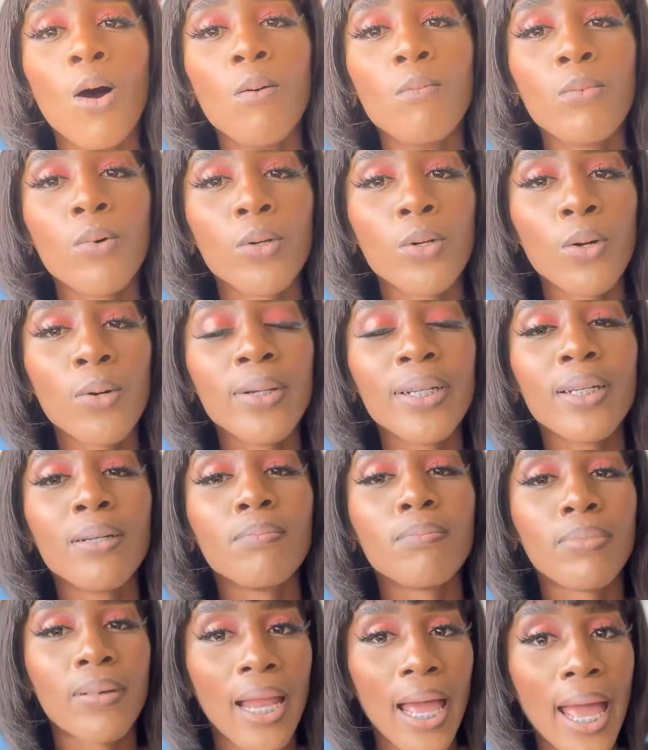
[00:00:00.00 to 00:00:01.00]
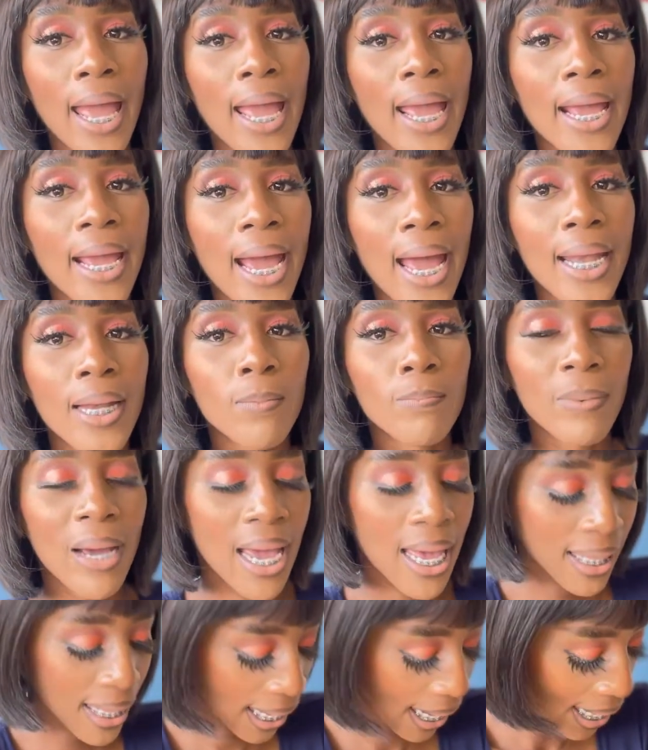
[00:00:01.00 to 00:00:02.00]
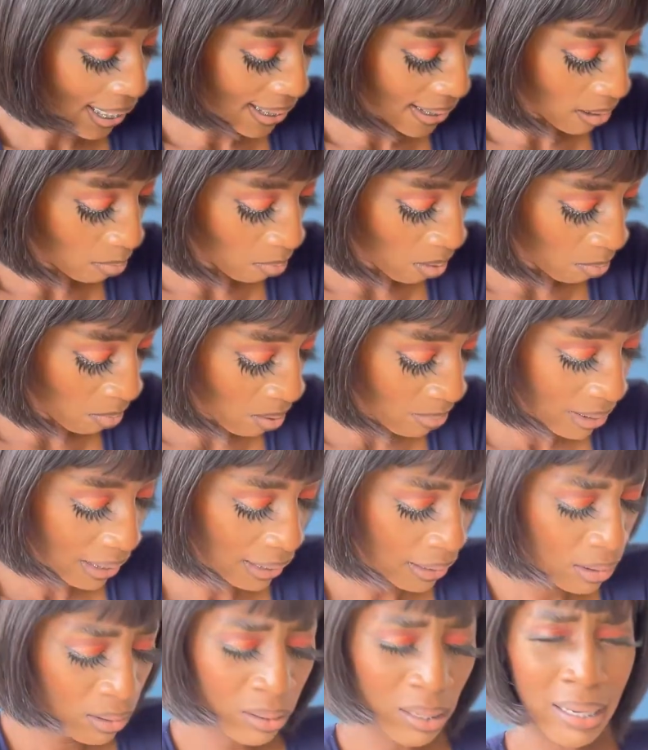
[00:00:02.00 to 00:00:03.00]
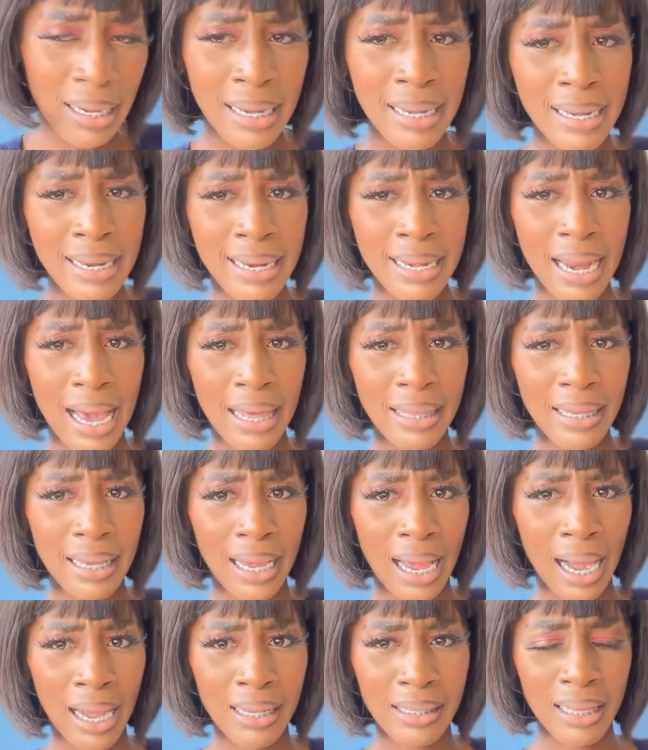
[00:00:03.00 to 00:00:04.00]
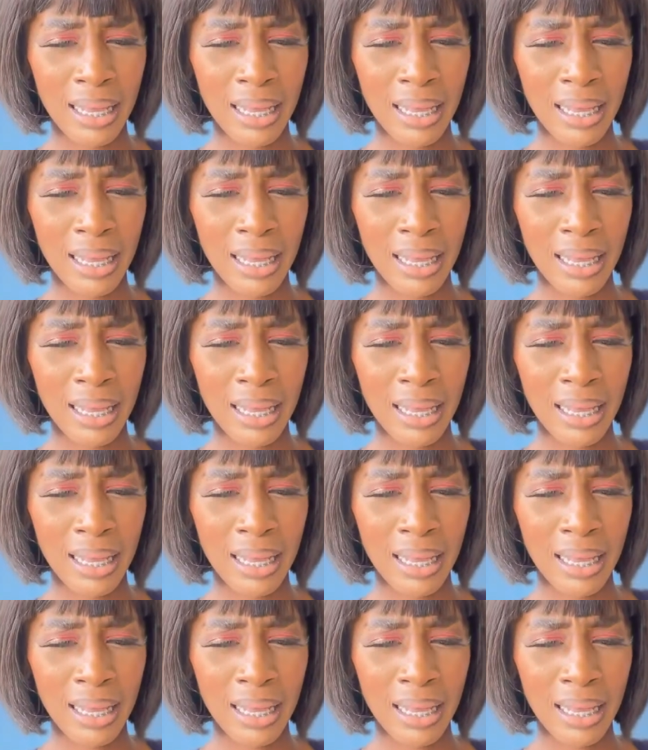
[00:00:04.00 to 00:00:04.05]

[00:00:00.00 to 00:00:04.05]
bought only black. I didn't buy other colors, and my mom's like, you're gonna need other colors.